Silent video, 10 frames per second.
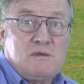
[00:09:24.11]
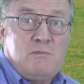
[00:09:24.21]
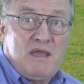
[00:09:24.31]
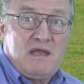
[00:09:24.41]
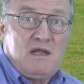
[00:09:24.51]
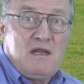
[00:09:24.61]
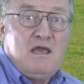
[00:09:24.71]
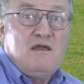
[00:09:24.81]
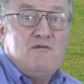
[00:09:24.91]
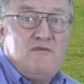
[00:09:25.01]
a pale,
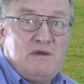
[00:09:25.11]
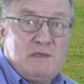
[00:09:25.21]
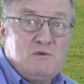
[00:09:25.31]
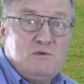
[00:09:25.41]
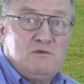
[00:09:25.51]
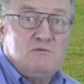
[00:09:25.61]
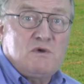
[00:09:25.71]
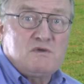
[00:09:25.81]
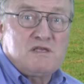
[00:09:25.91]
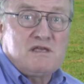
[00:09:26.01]
very good
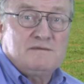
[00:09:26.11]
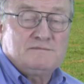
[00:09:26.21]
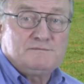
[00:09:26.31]
rosé.